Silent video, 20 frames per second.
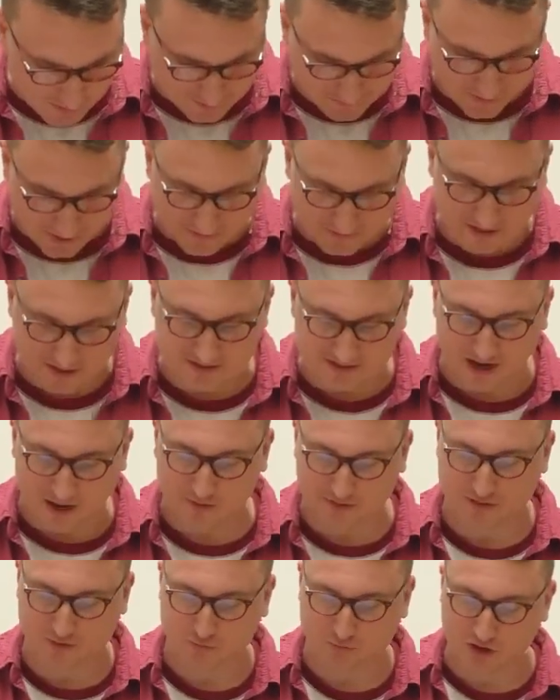in fact, that he's now
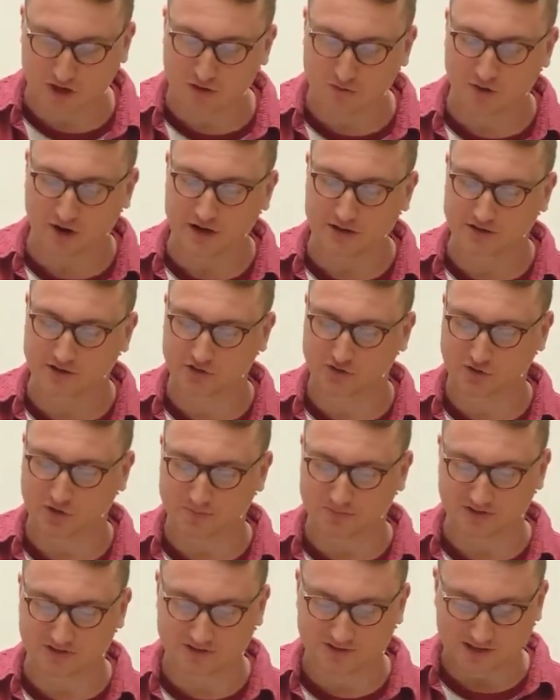had to rearrange his trip
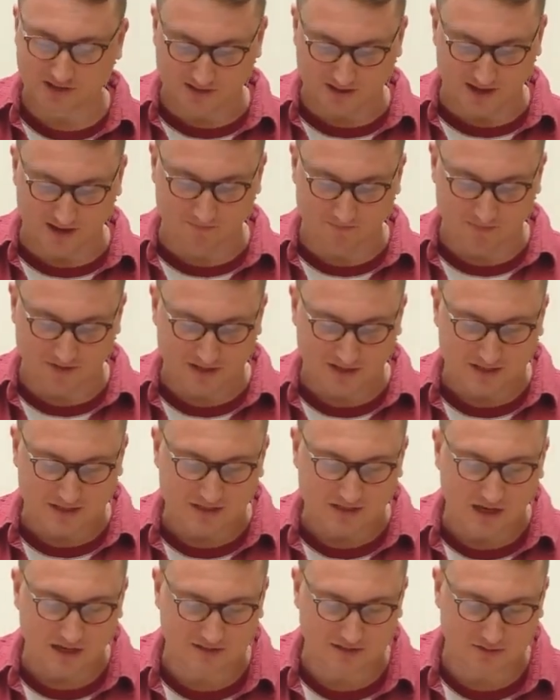to see them
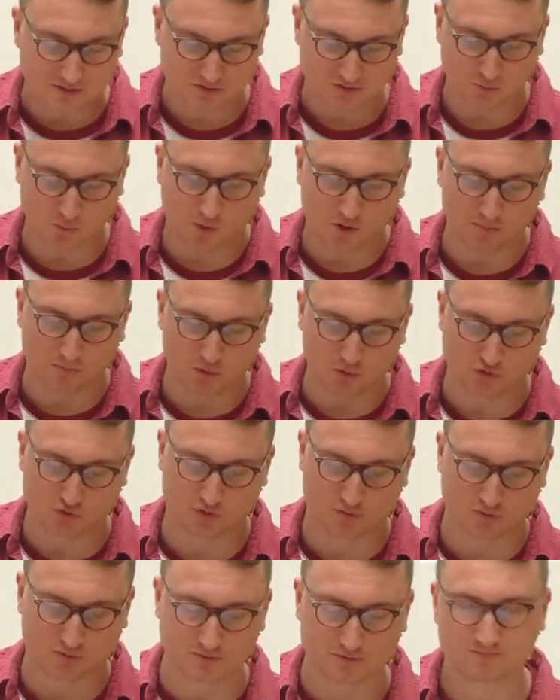as he doesn't want more
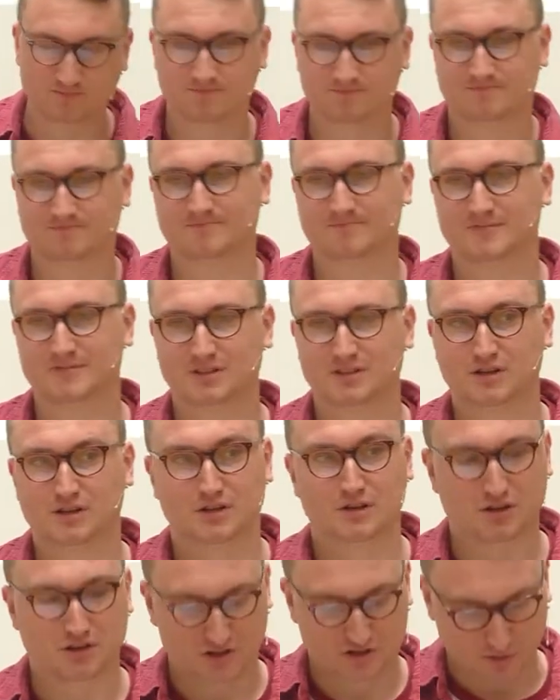trouble.
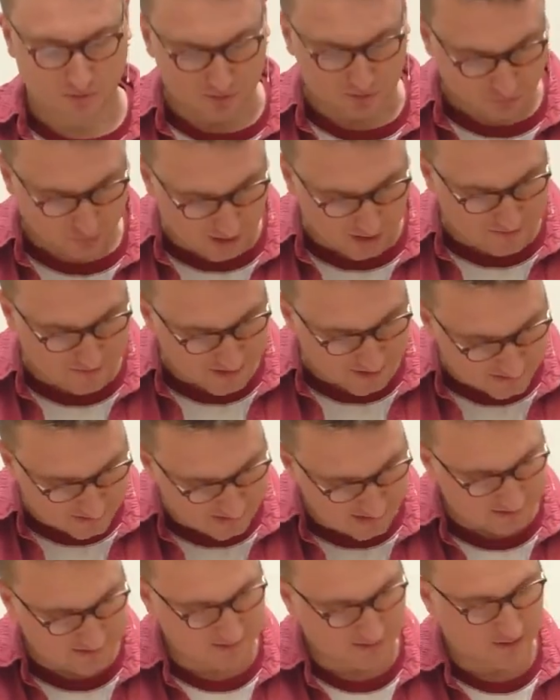So he's written this
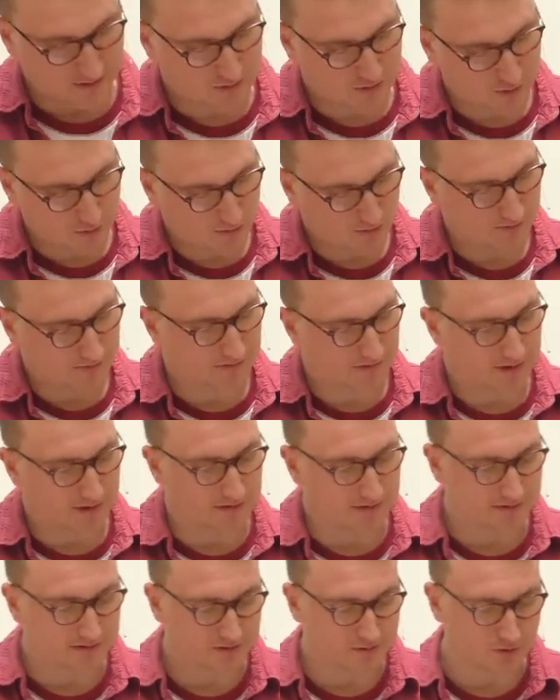letter to
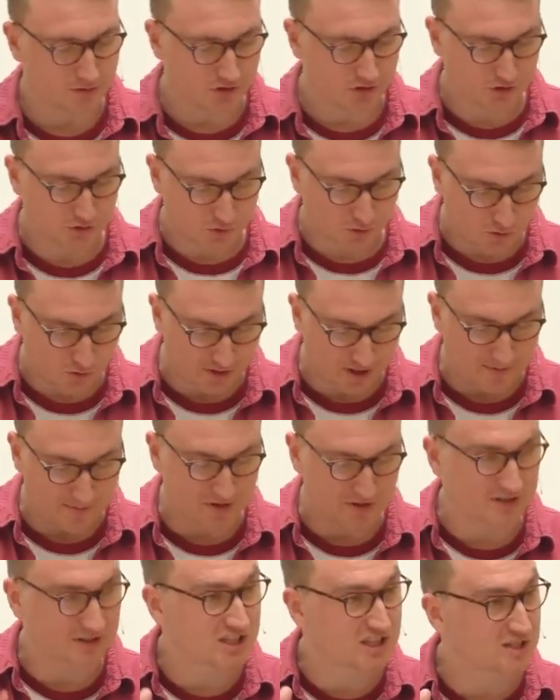Corinthians to ensure them
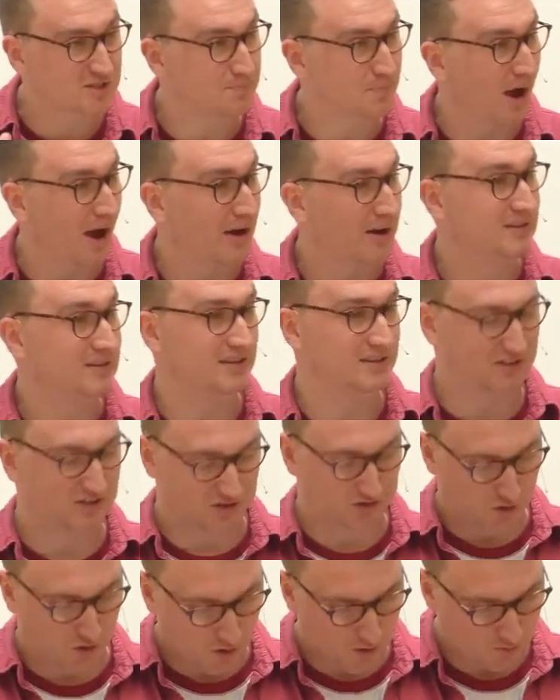that despite his
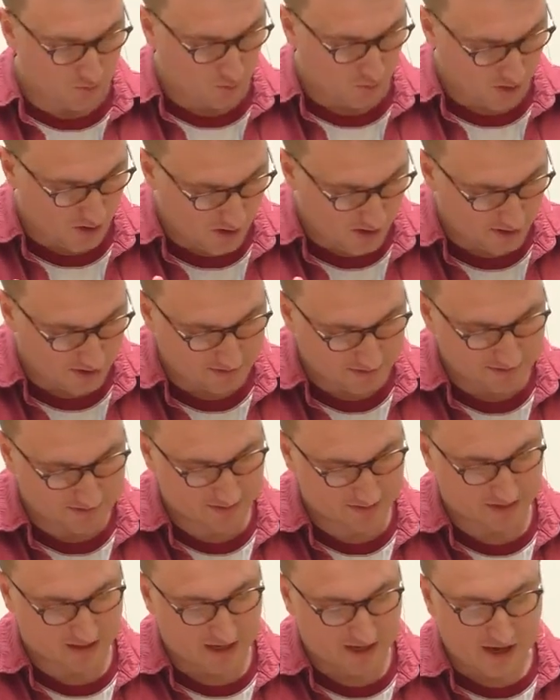stern
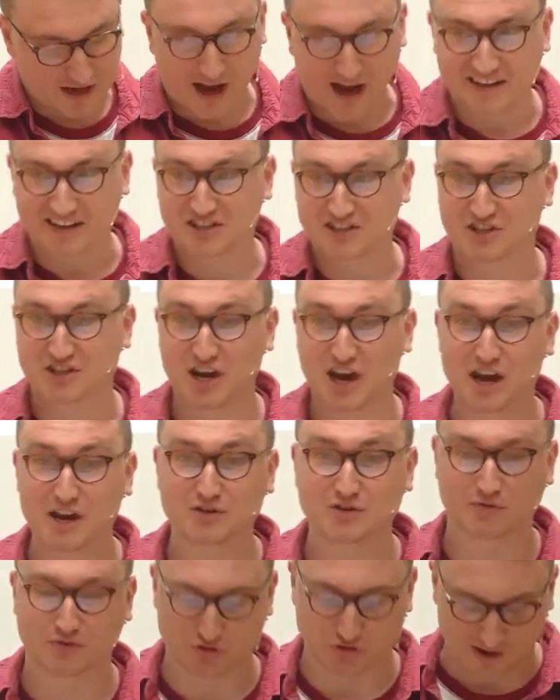words and his
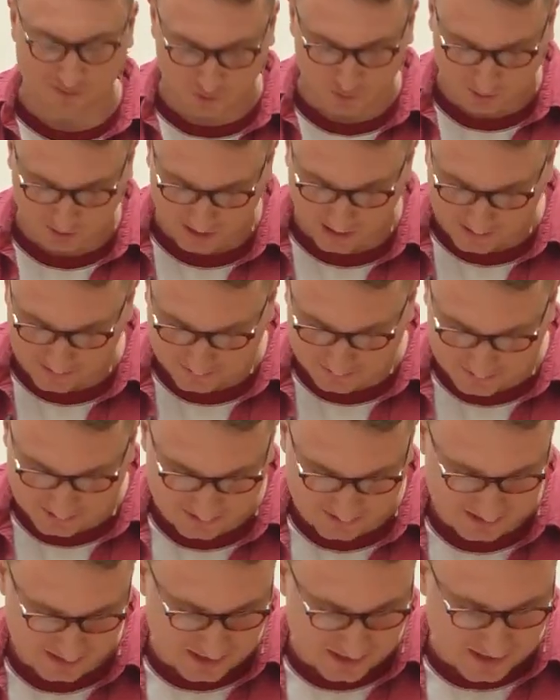change of travel plans,